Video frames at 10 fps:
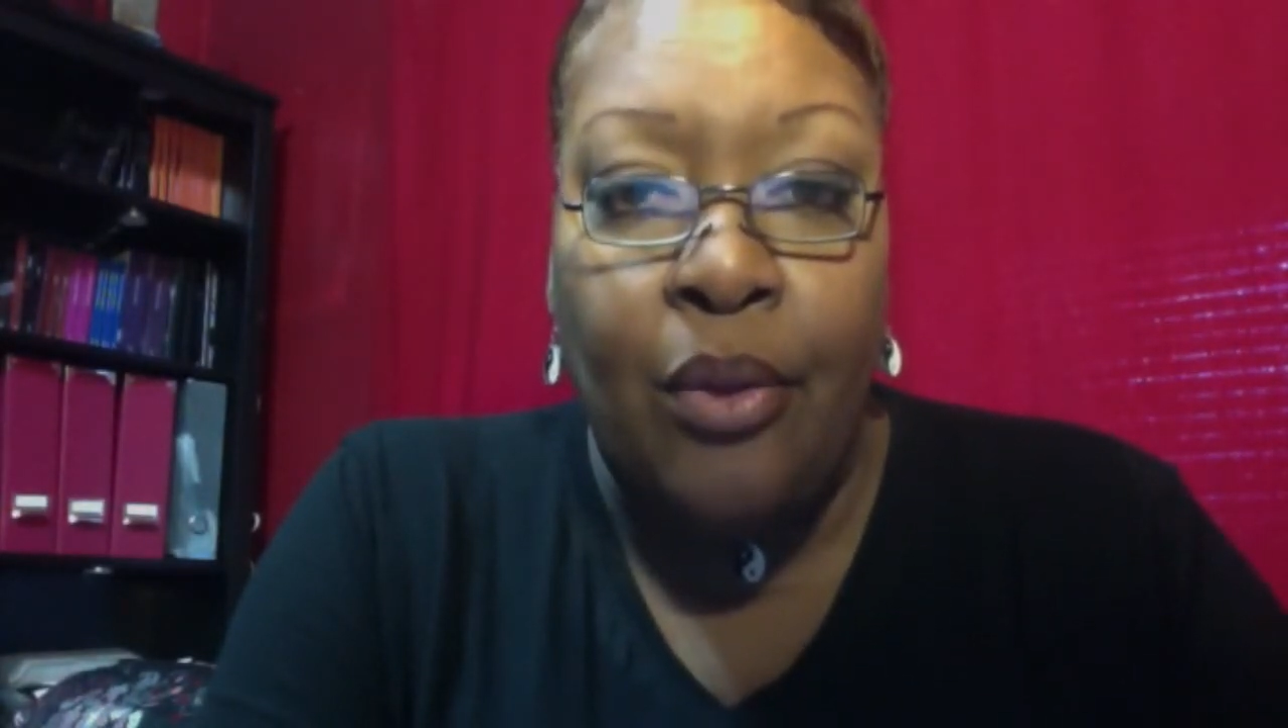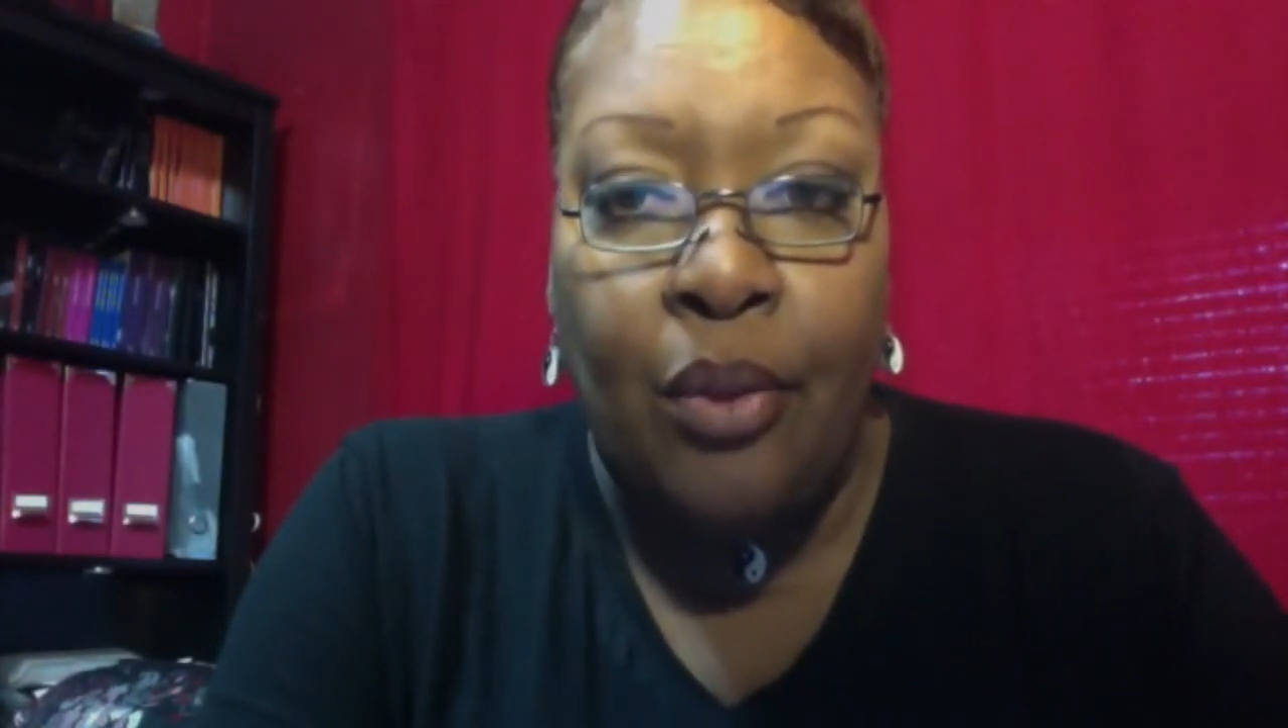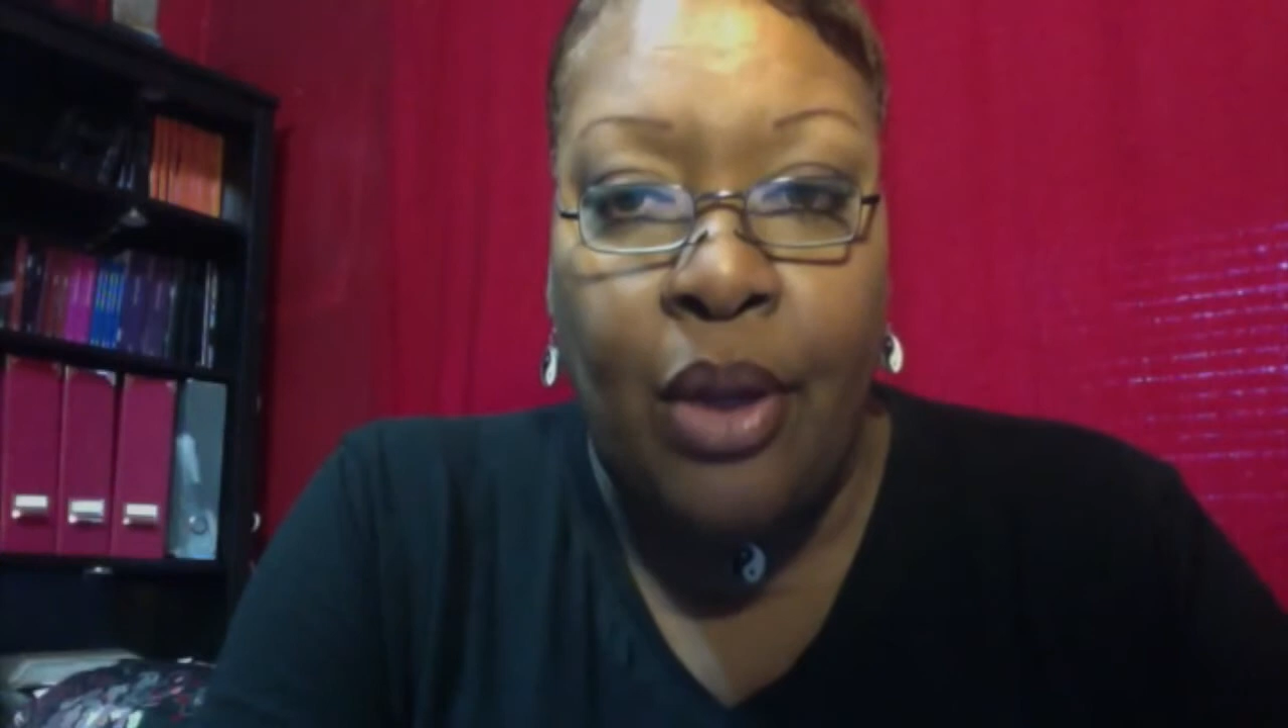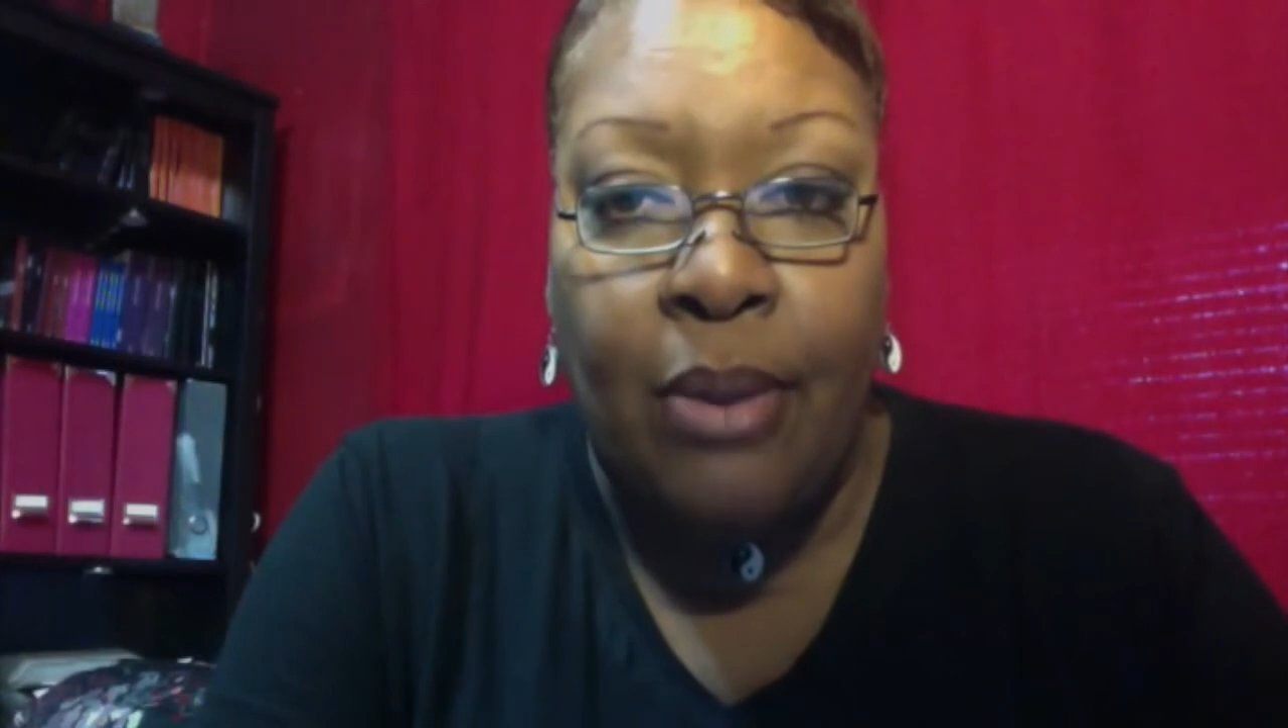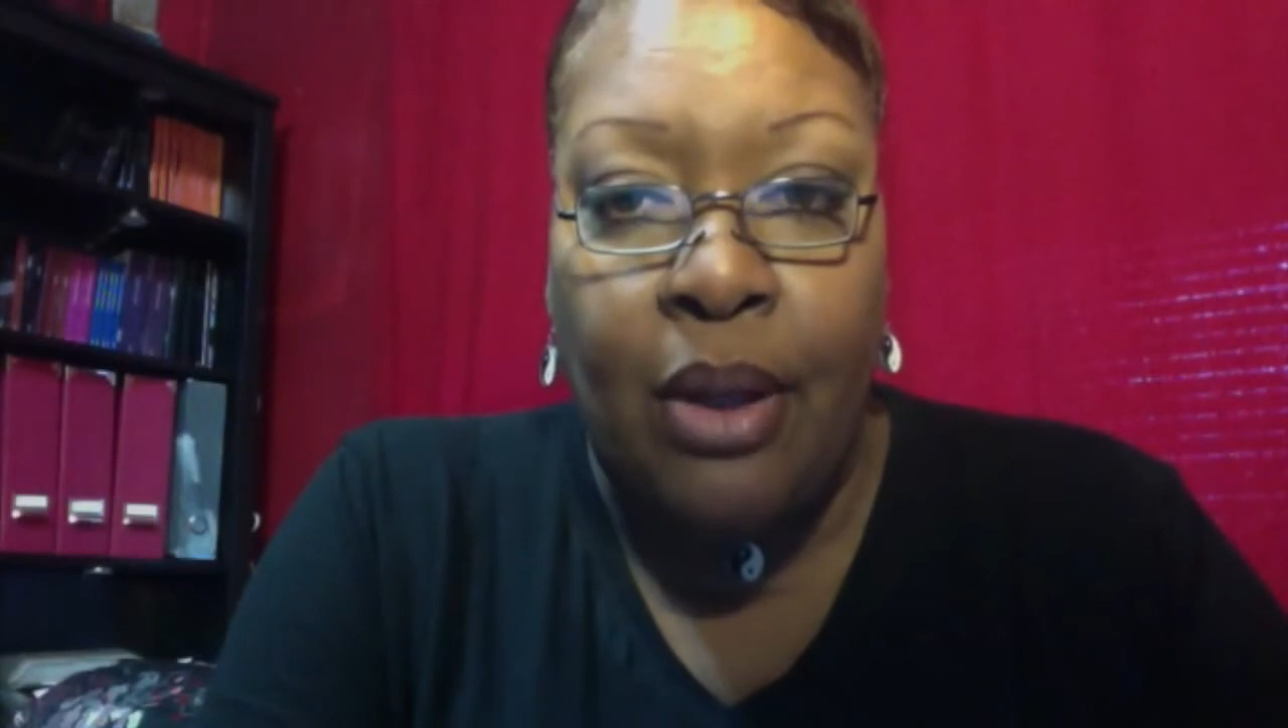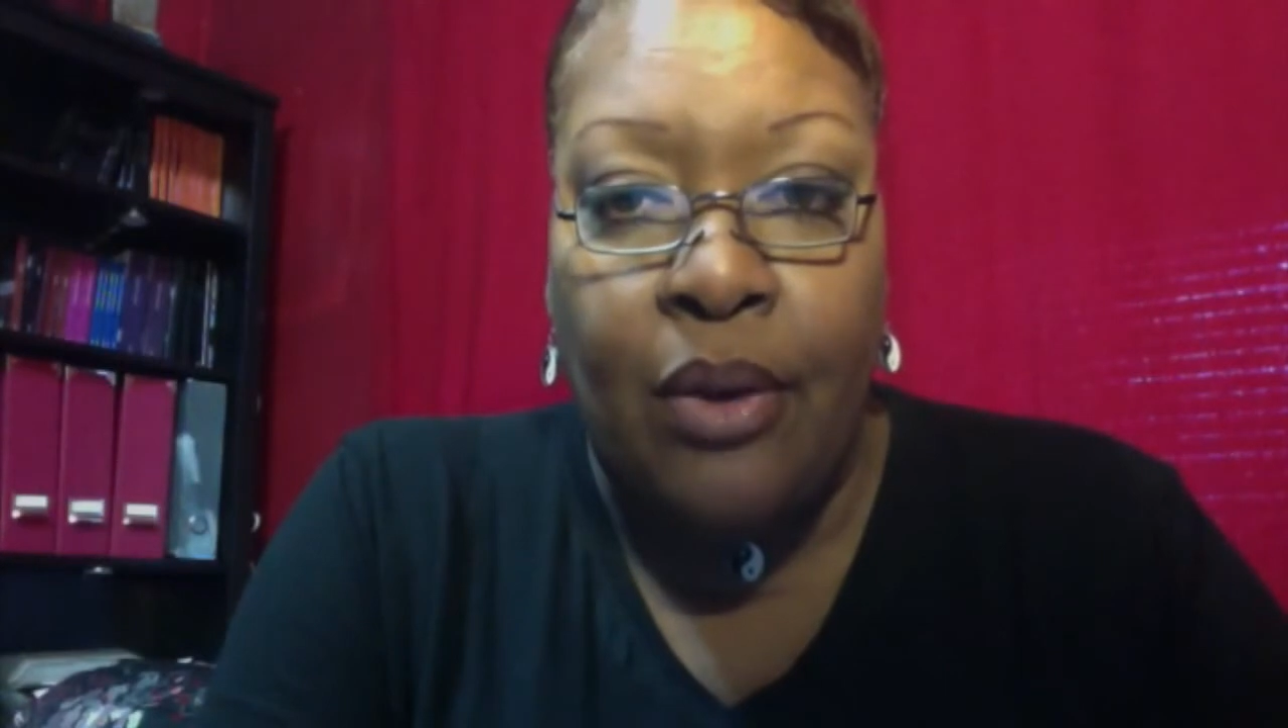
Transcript: women